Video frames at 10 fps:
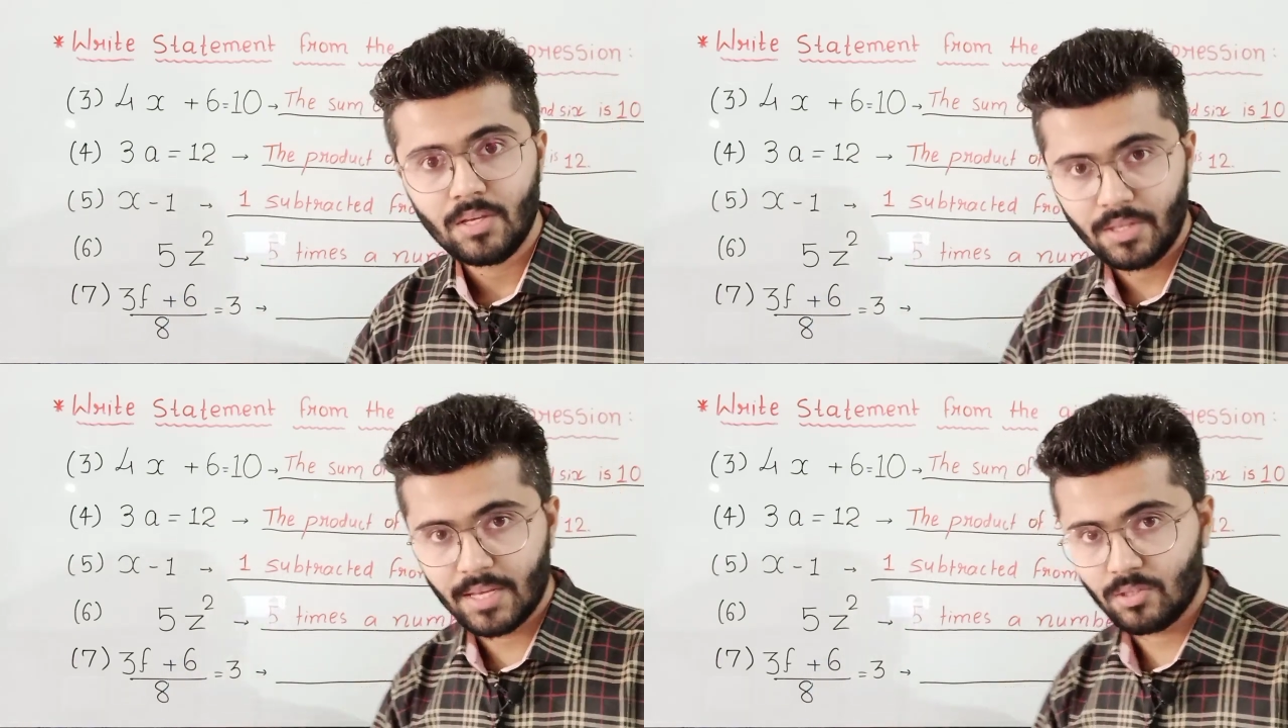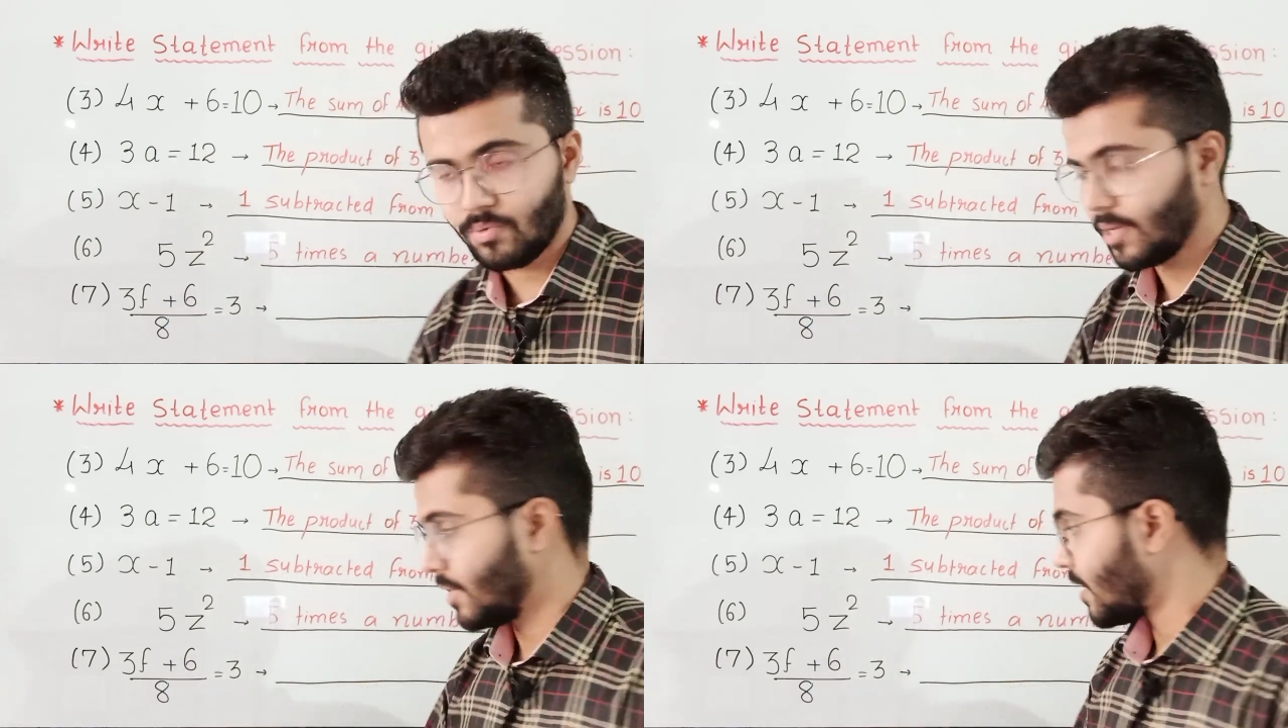Yes,
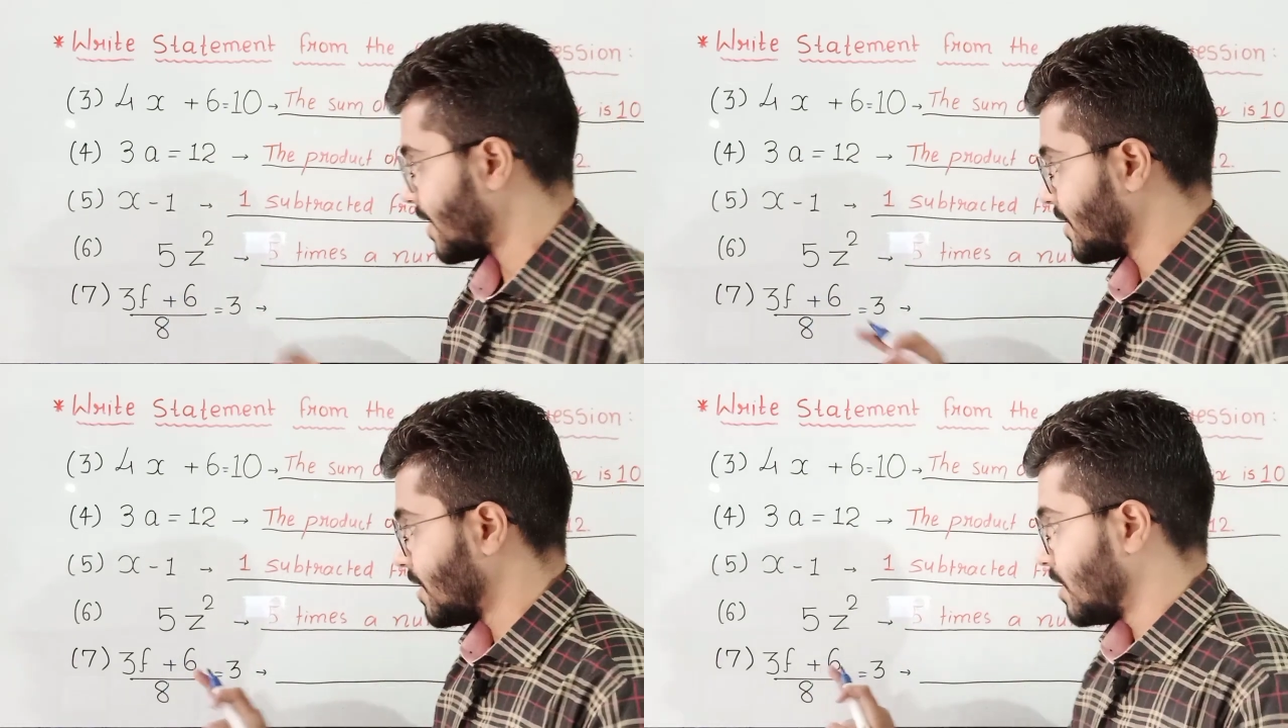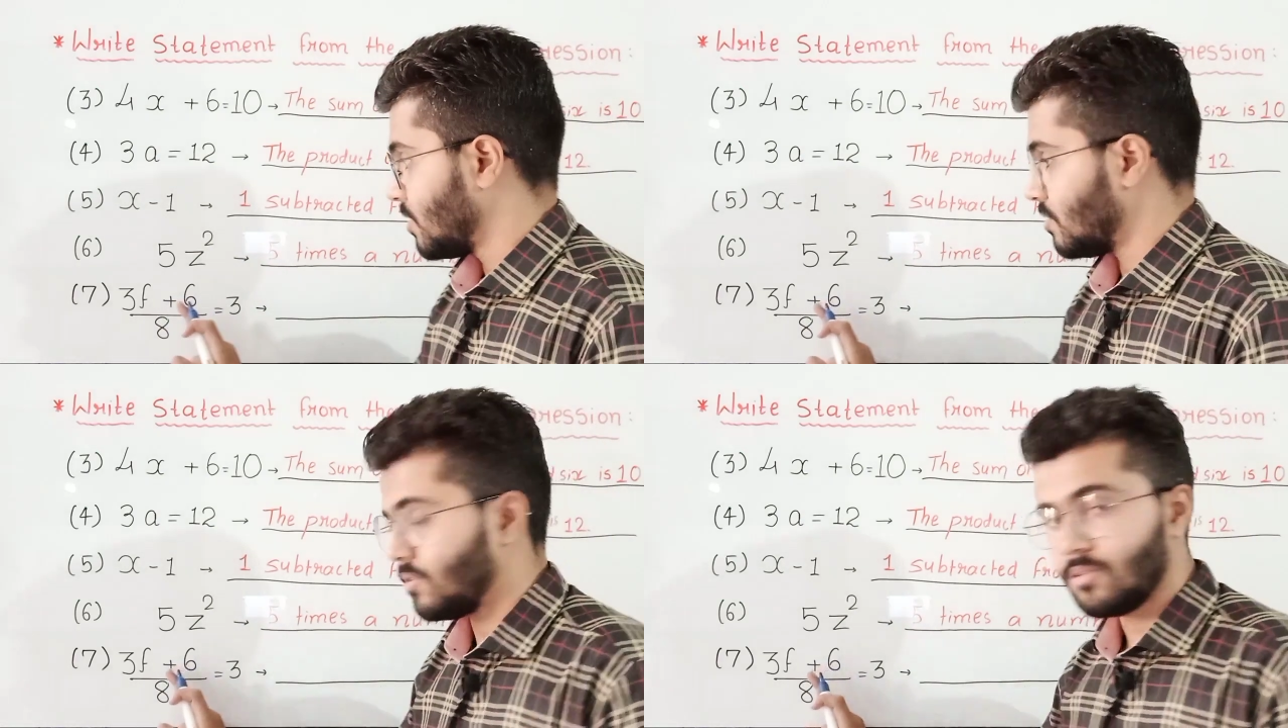we can write
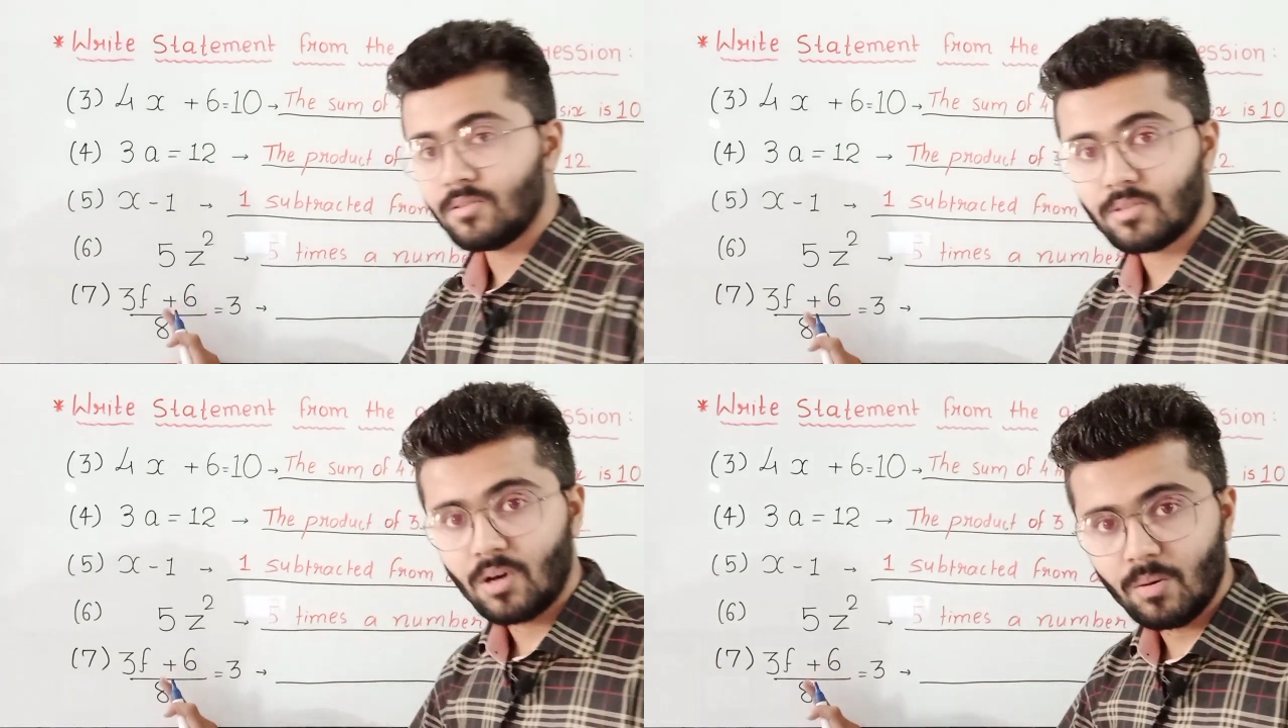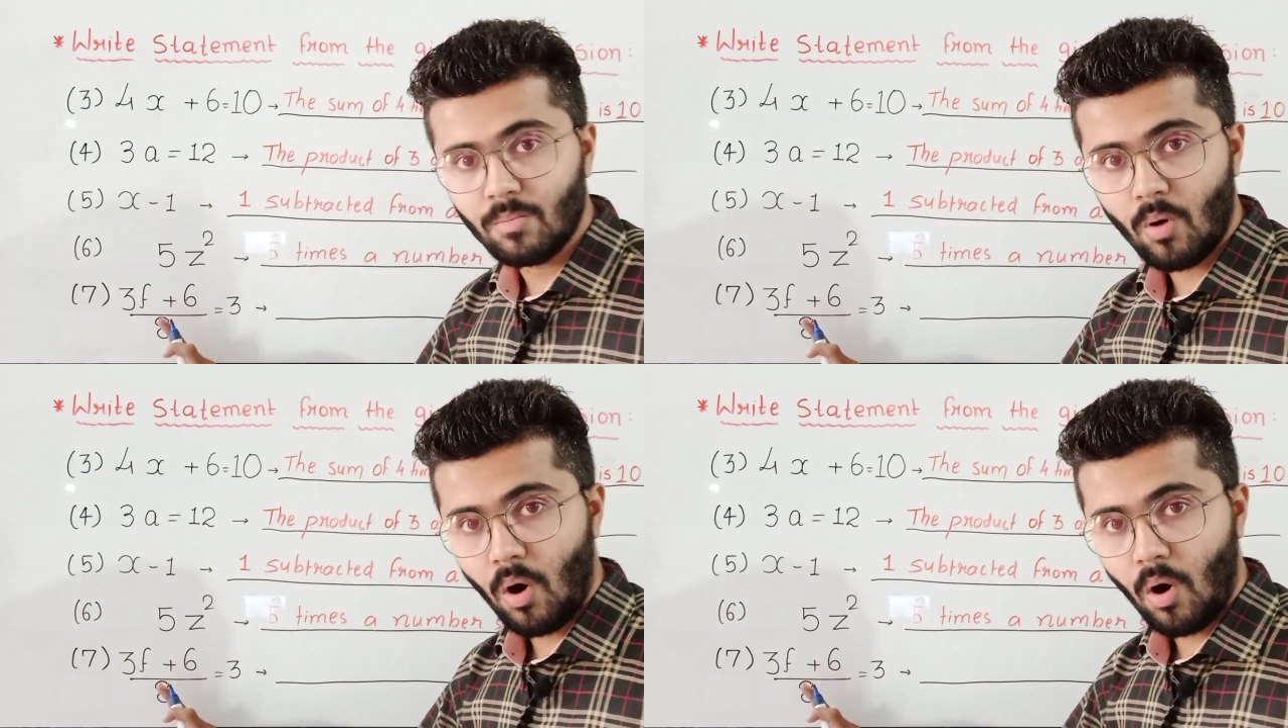the sum